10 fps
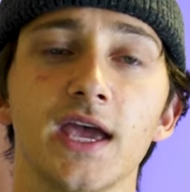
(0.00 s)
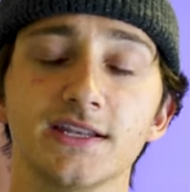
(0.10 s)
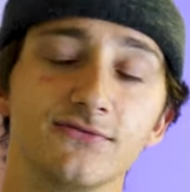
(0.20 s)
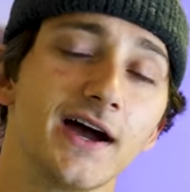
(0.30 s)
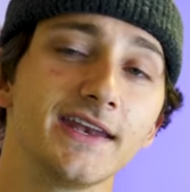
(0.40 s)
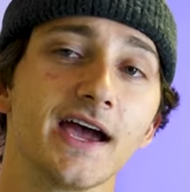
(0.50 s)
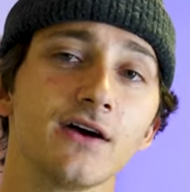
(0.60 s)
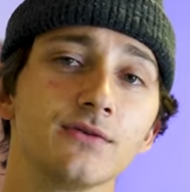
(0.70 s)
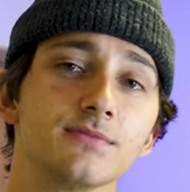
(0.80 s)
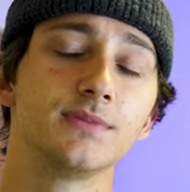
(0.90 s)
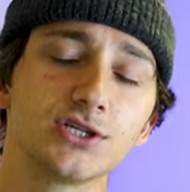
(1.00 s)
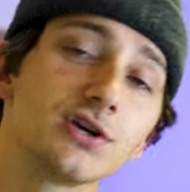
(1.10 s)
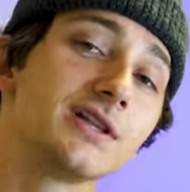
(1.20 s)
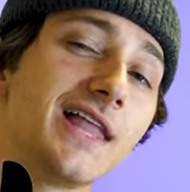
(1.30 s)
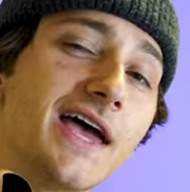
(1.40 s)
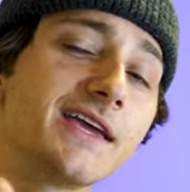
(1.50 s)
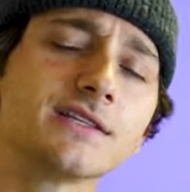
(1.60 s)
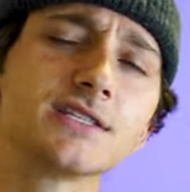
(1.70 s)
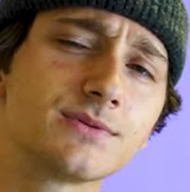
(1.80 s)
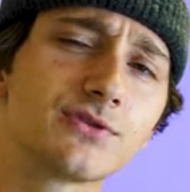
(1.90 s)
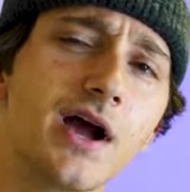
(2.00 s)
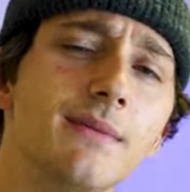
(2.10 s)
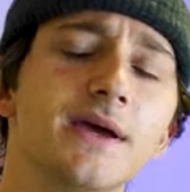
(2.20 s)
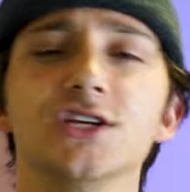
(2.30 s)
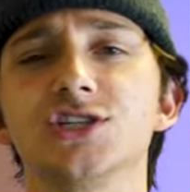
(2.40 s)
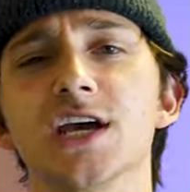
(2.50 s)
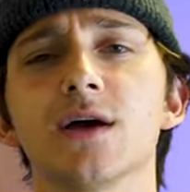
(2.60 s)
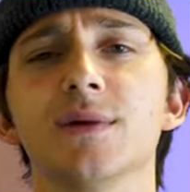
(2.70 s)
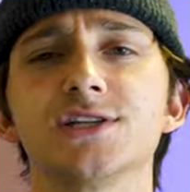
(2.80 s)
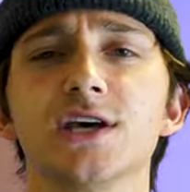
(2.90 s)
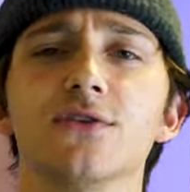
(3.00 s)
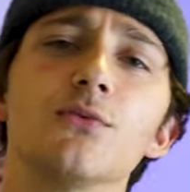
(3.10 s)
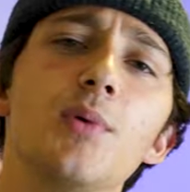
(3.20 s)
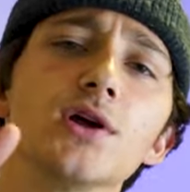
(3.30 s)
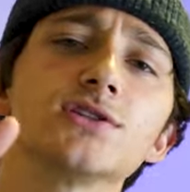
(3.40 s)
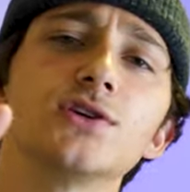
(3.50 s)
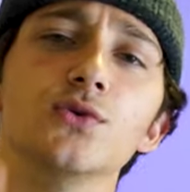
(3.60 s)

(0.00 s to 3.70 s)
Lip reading: And to find out, be sure to like, subscribe, and to check out my channel for part 2.